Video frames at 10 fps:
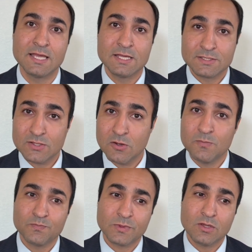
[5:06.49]
So
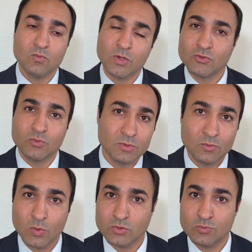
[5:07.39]
what
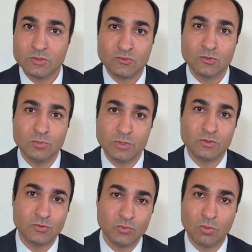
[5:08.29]
do we do with the
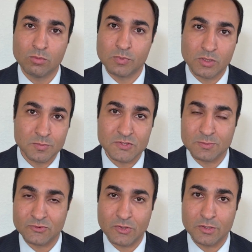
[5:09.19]
dual purpose
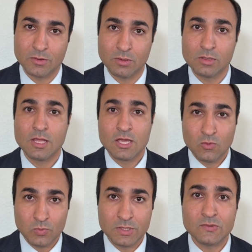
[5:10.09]
material?
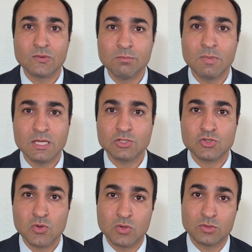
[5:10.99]
We need to make
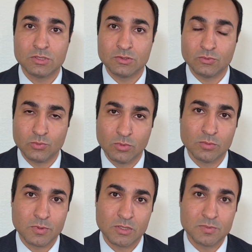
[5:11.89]
sure the dual
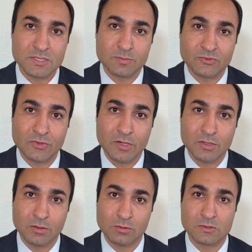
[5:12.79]
purpose
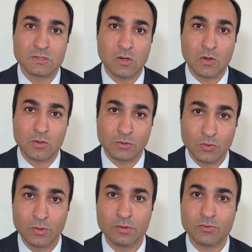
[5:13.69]
materials are
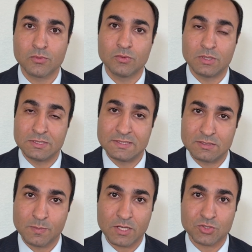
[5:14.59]
going through an
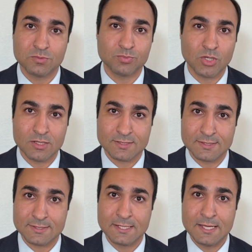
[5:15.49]
inspection
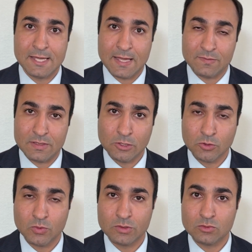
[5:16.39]
process and they're
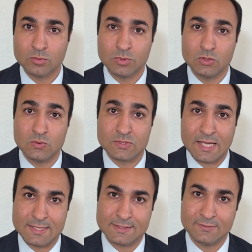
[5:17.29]
going to be used
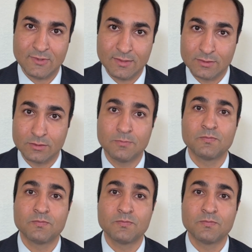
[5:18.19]
as intended.